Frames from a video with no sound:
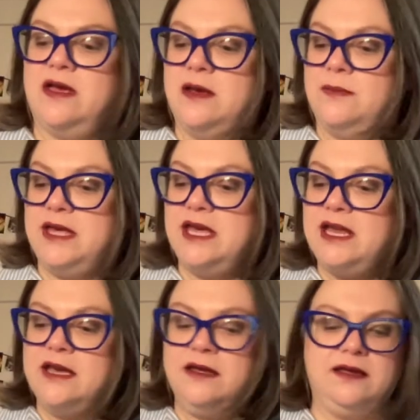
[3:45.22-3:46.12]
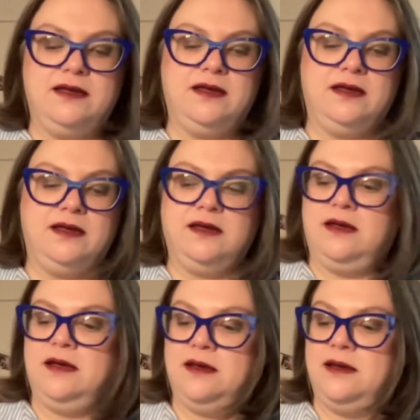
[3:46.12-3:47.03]
Beginning,
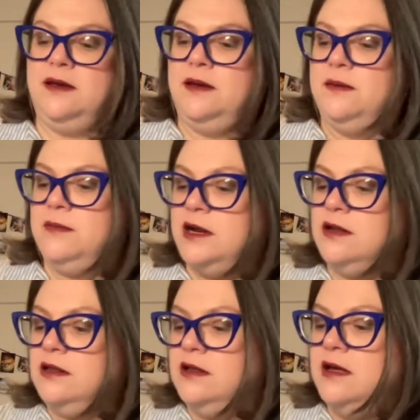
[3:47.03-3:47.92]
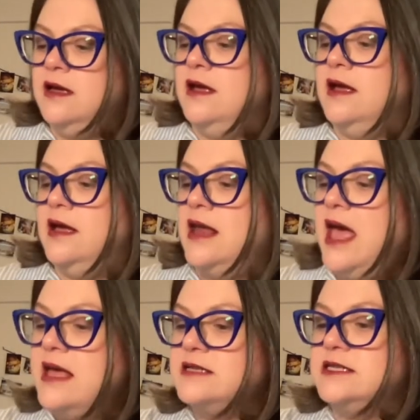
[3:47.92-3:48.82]
middle, and
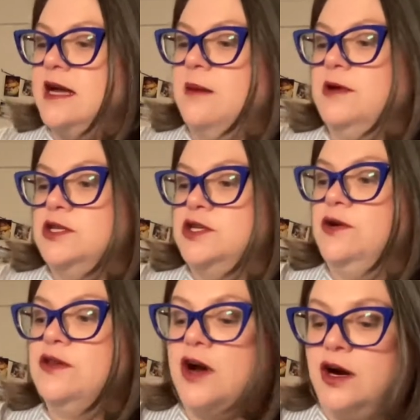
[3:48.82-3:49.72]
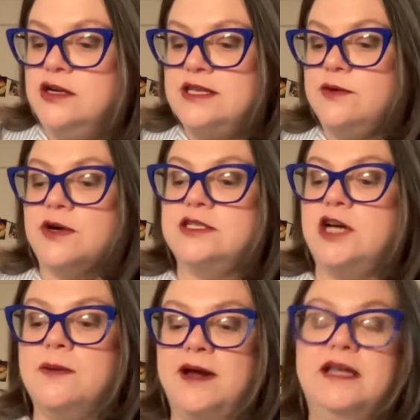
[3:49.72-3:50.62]
end. I'm going to show you the cards and then we're going to
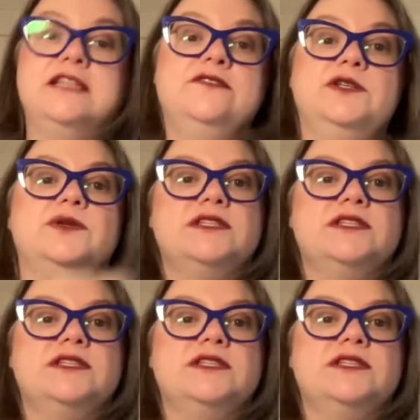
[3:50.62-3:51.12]
talk about individually.